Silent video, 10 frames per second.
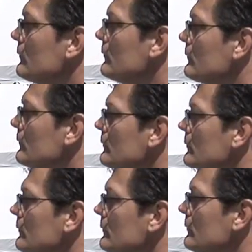
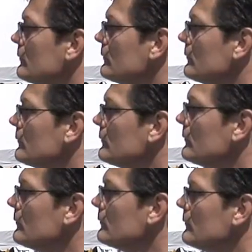
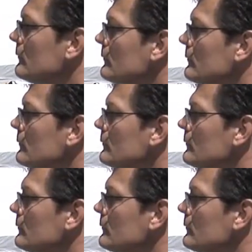(not speaking)